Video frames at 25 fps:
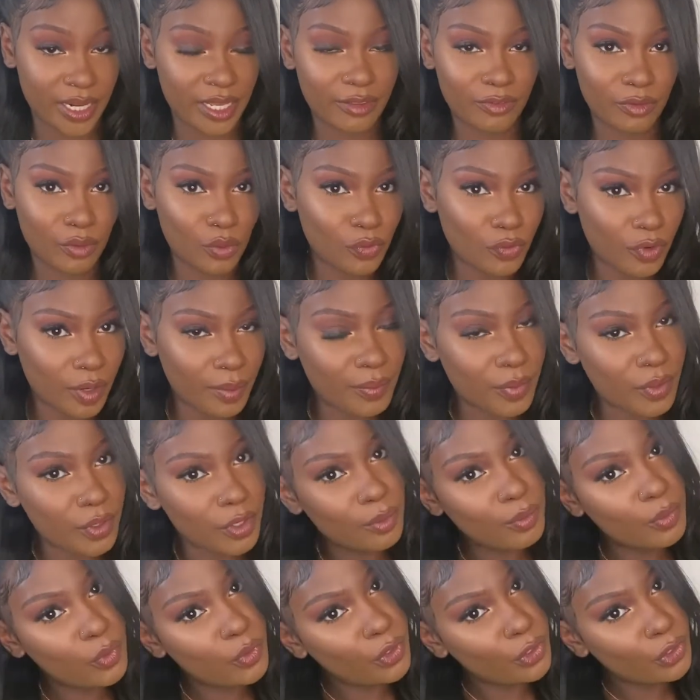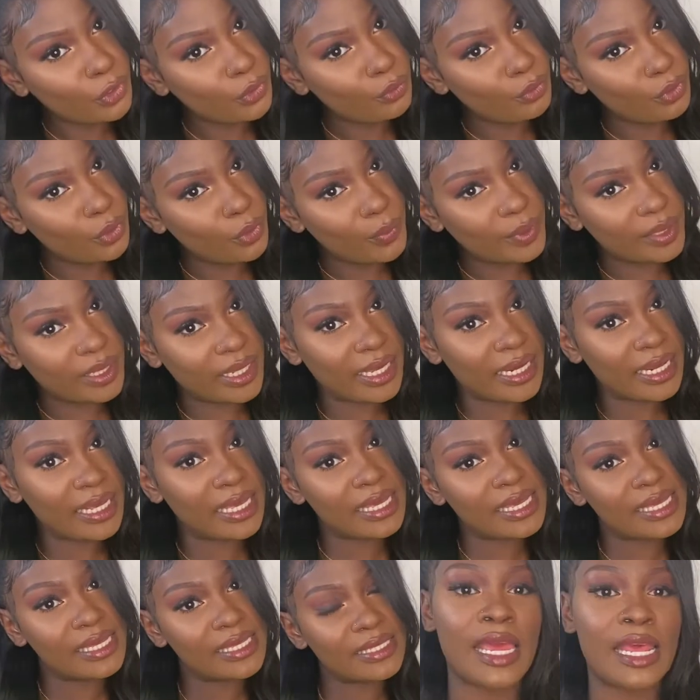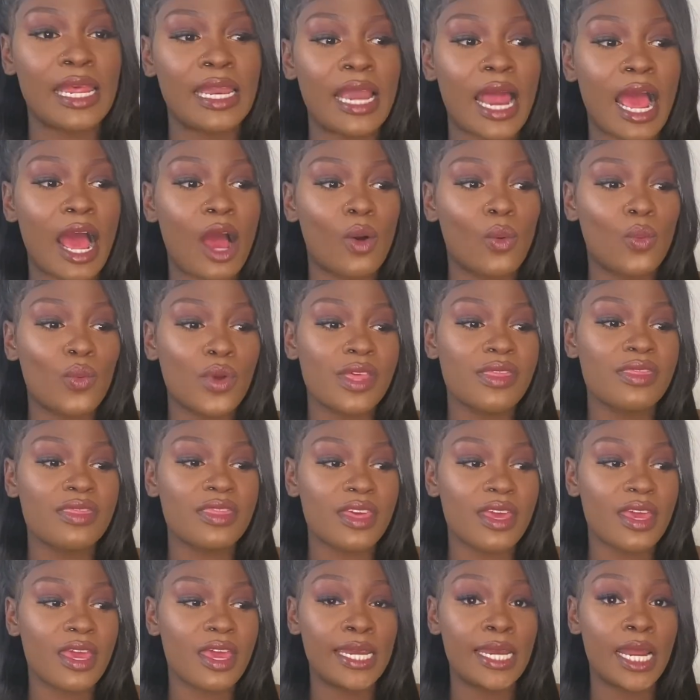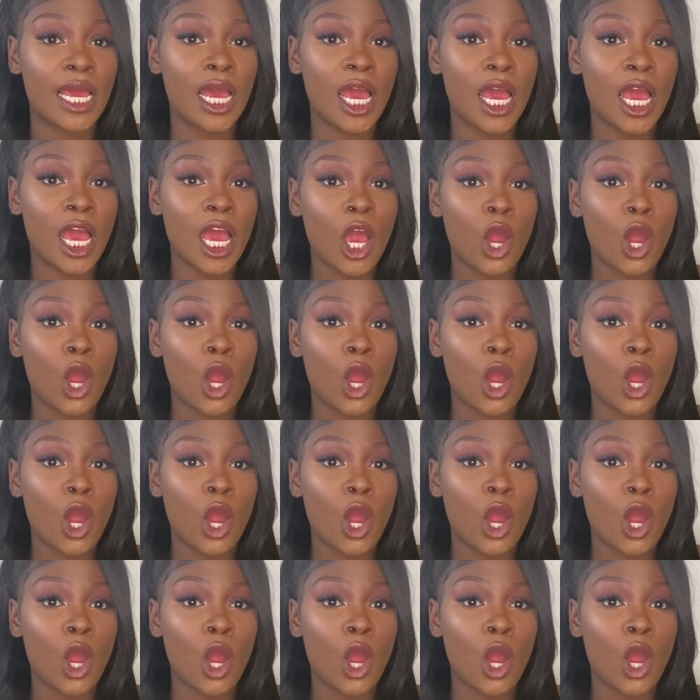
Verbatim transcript: If you from Baltimore, you know what that is. And I went there.